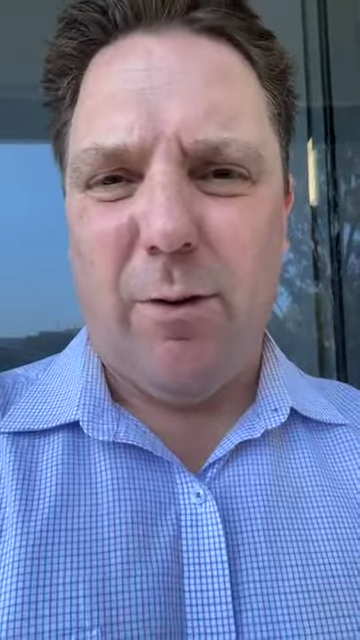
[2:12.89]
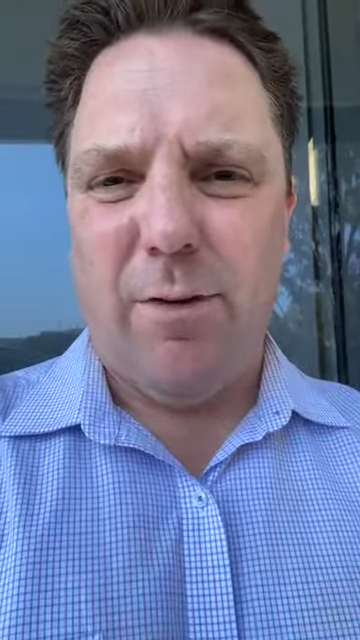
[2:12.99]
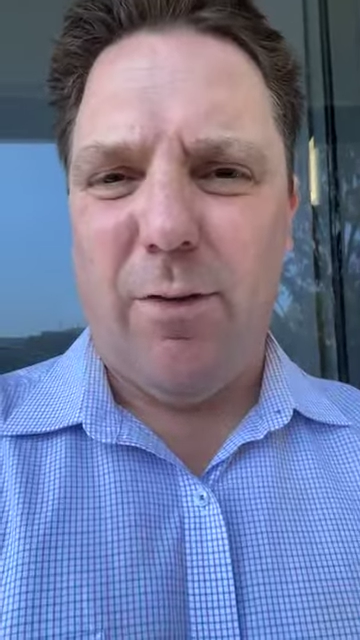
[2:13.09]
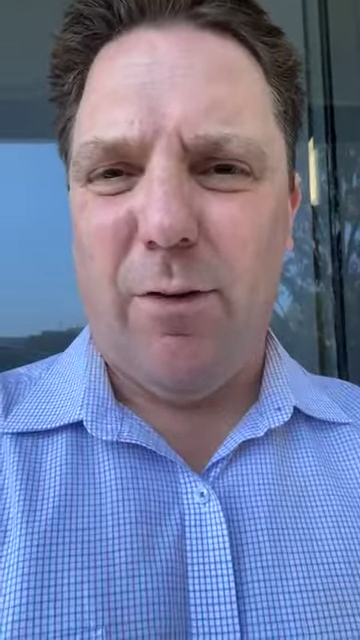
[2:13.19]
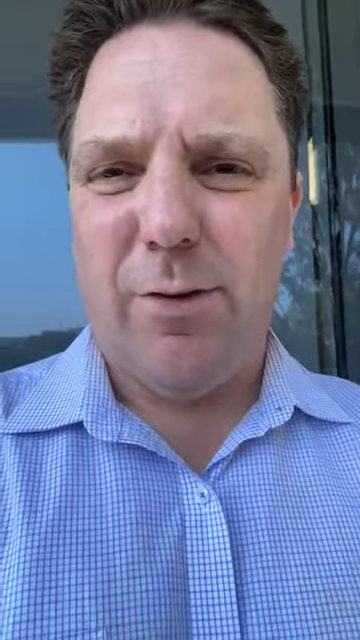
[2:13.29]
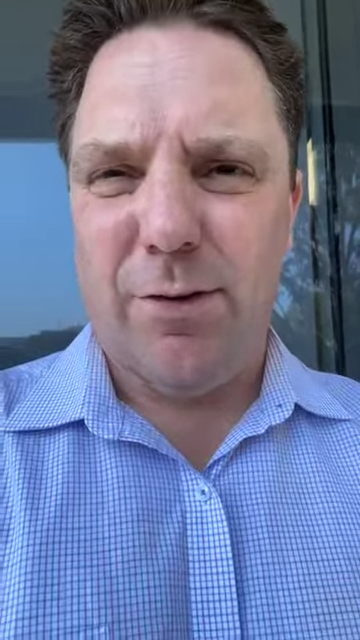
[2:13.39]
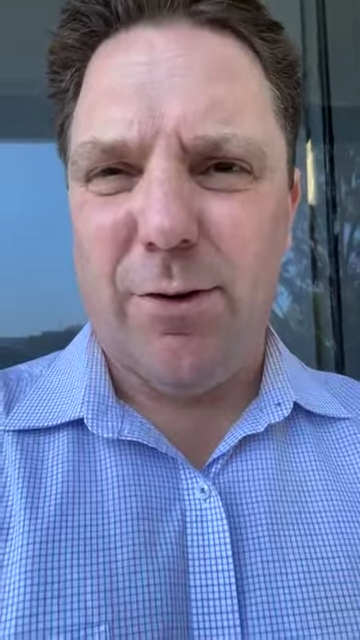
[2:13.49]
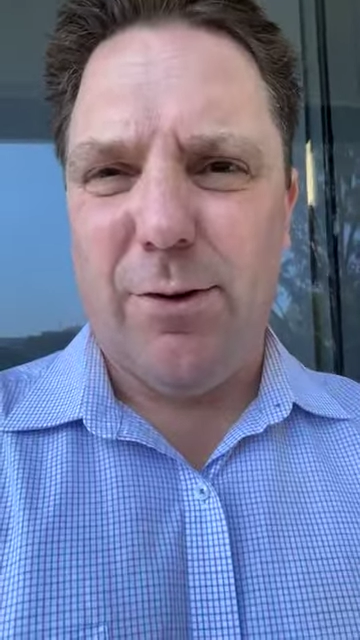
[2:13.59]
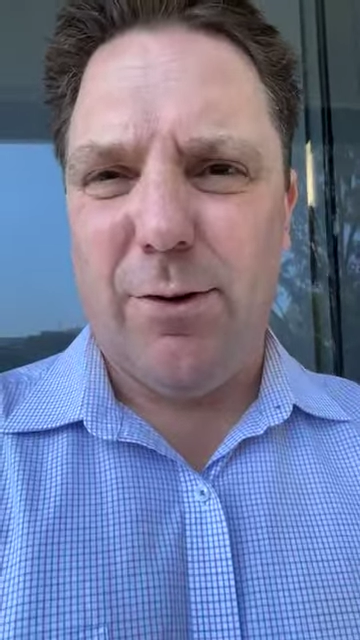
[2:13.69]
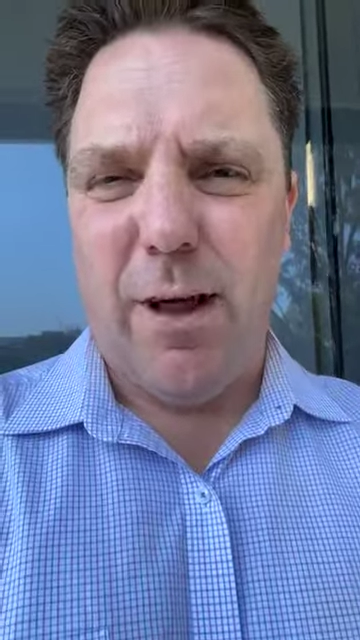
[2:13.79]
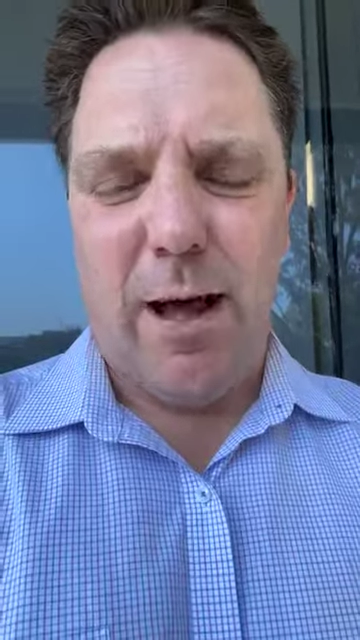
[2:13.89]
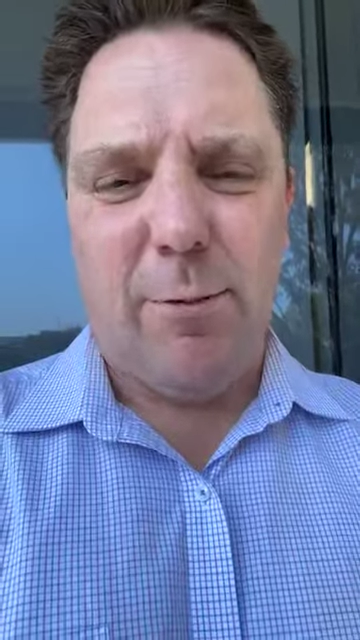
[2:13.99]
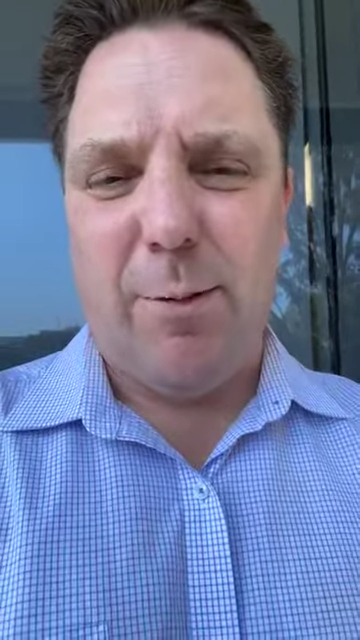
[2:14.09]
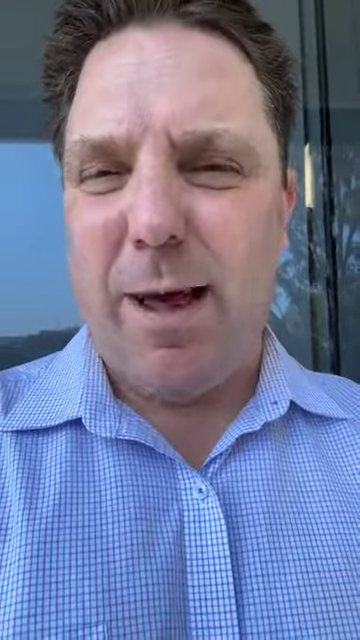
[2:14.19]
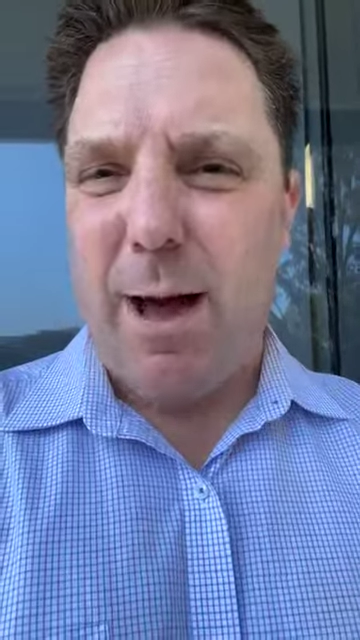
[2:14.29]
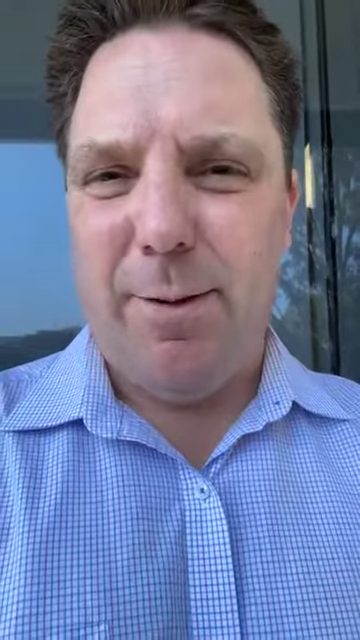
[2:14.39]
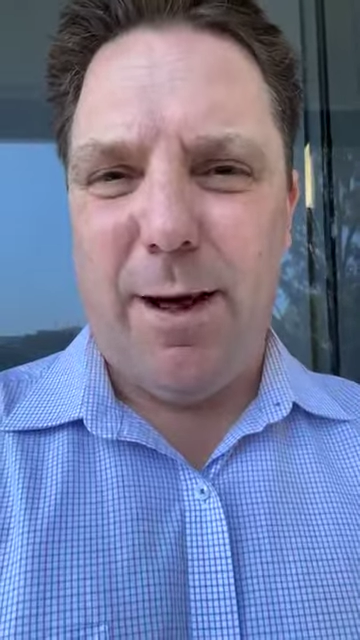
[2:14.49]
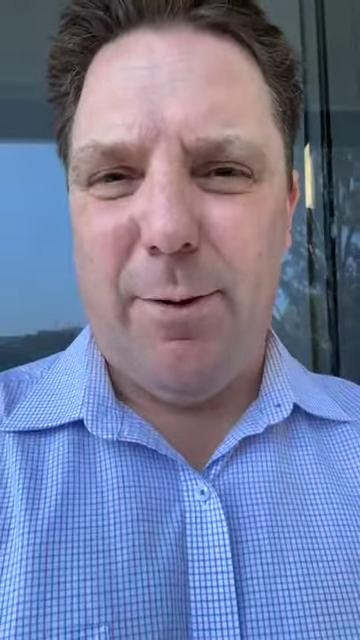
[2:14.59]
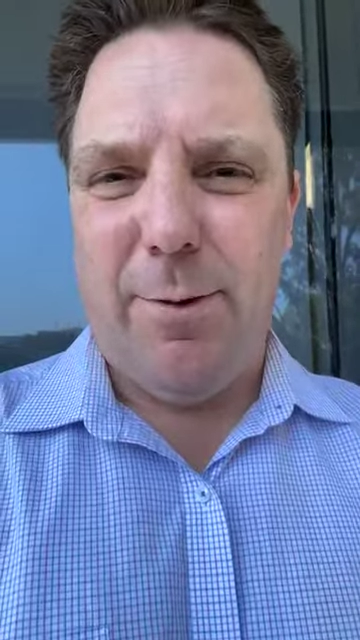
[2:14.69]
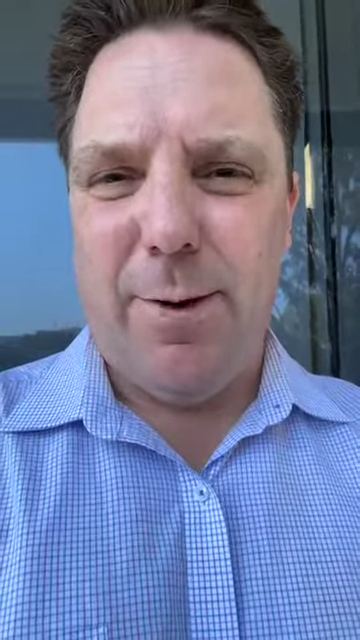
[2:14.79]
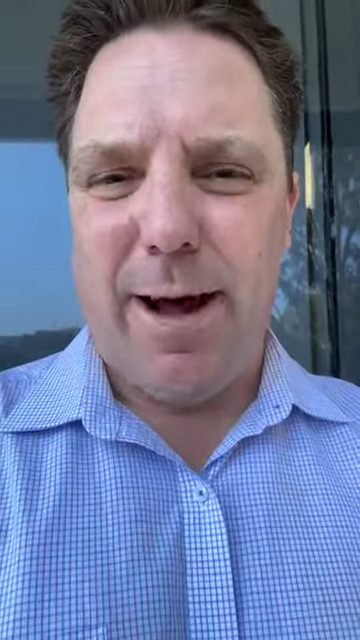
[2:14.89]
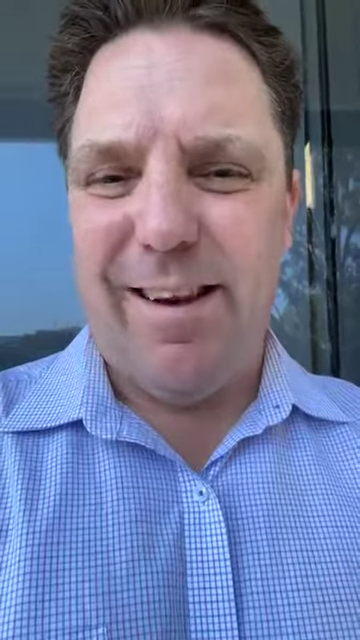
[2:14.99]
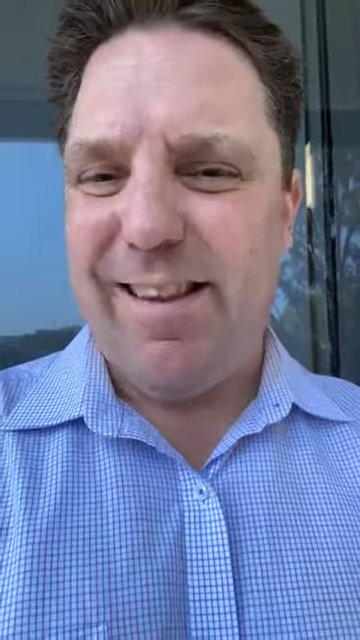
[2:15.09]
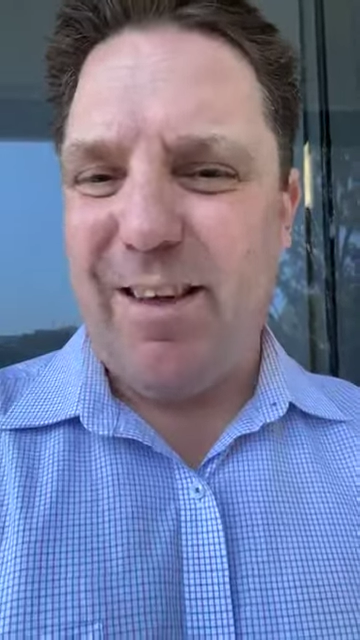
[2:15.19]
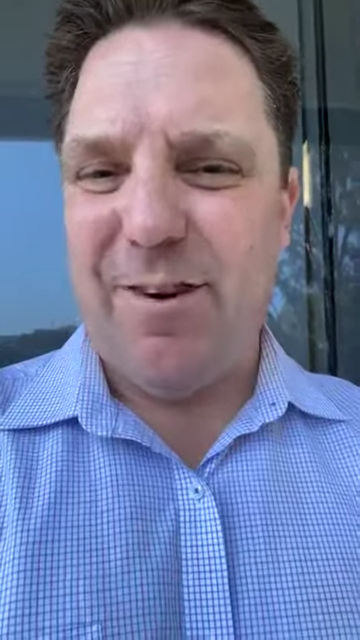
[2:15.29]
or give the office a call, and we'd be happy to help you out.